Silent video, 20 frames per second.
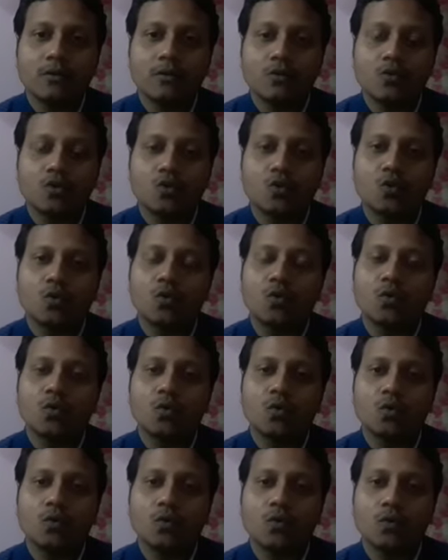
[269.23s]

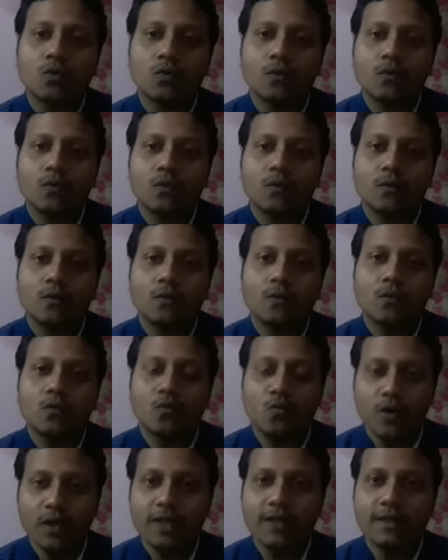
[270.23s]
so
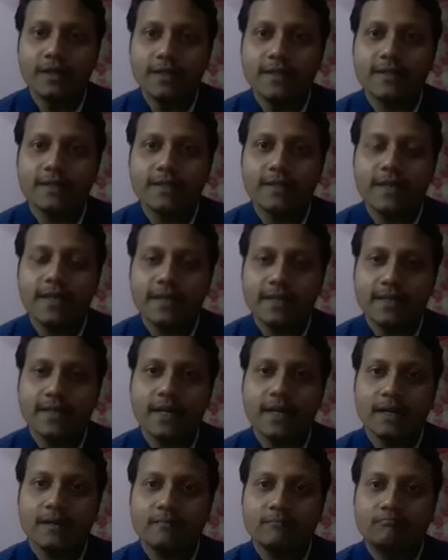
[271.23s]
with this
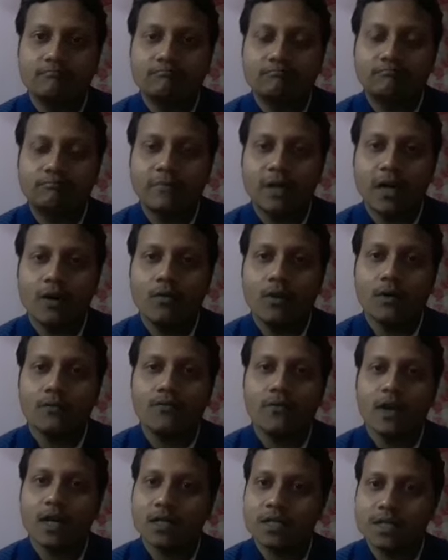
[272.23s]
lecture our
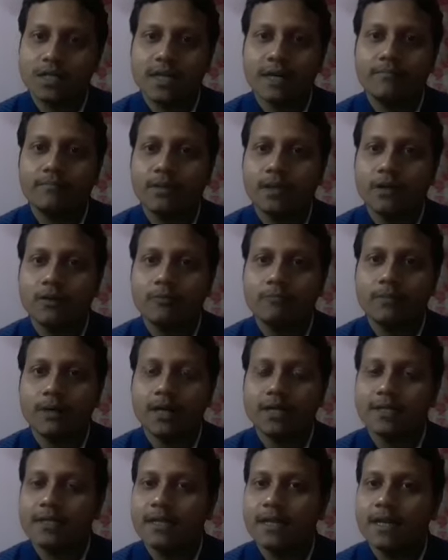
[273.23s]
first chapter of
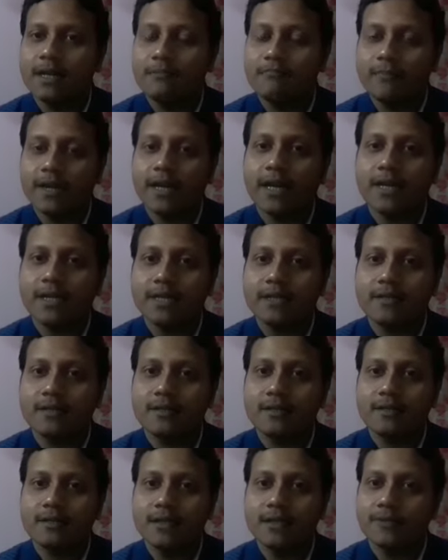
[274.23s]
classical
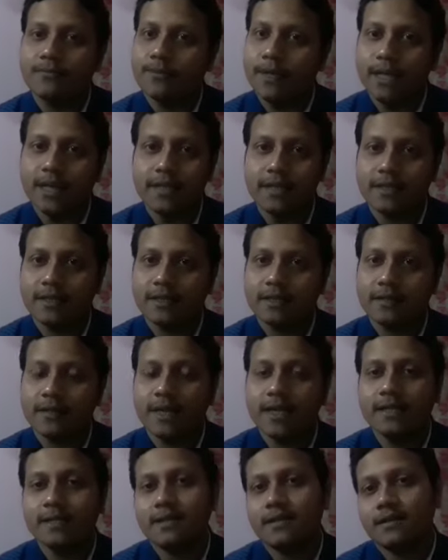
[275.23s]
mechanics is finished,
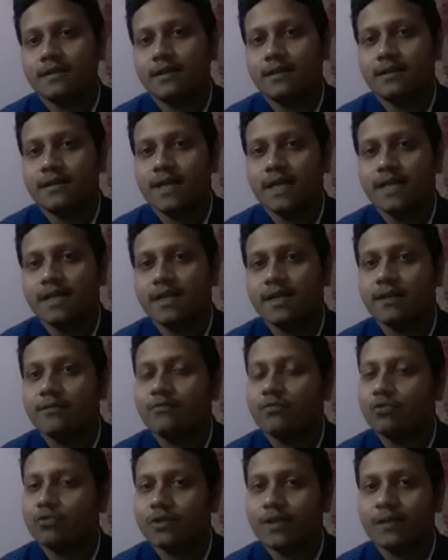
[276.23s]
that is the central
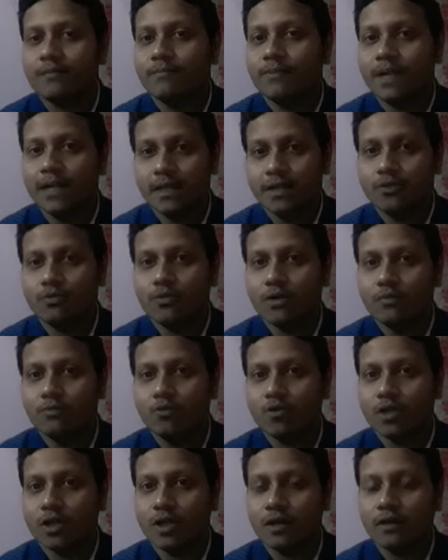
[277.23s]
force and planetary
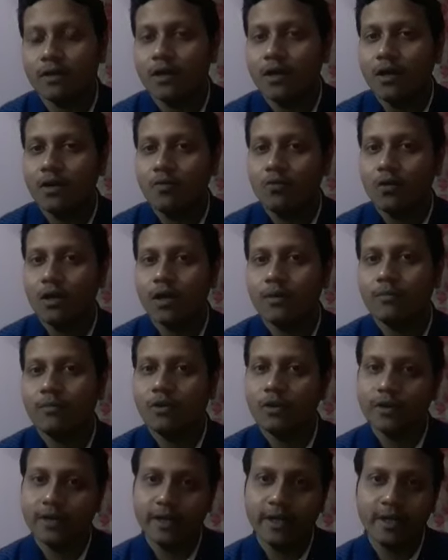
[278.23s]
motion. We have
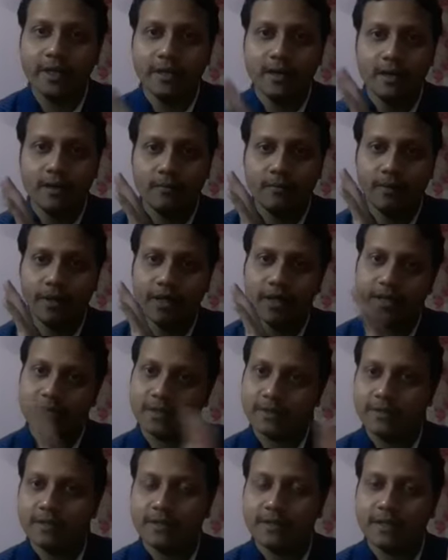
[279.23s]
already
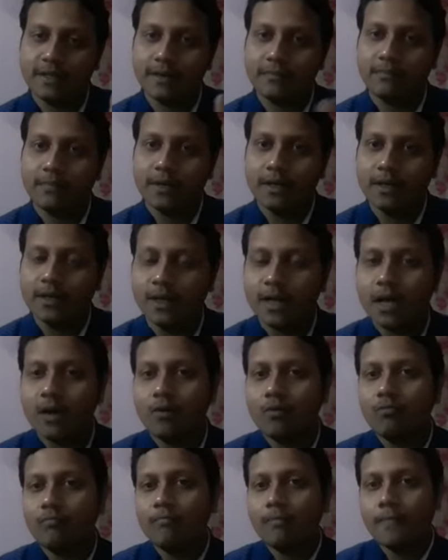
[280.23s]
finished this chapter.
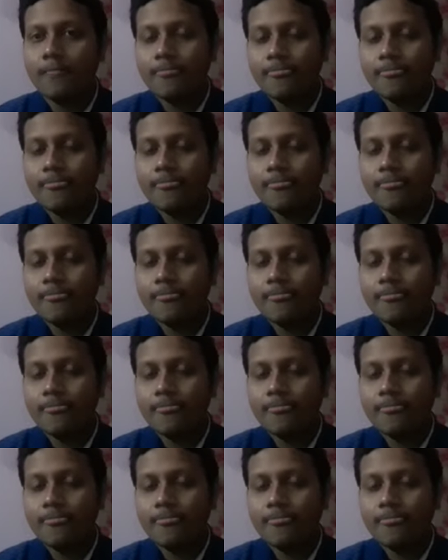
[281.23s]
Now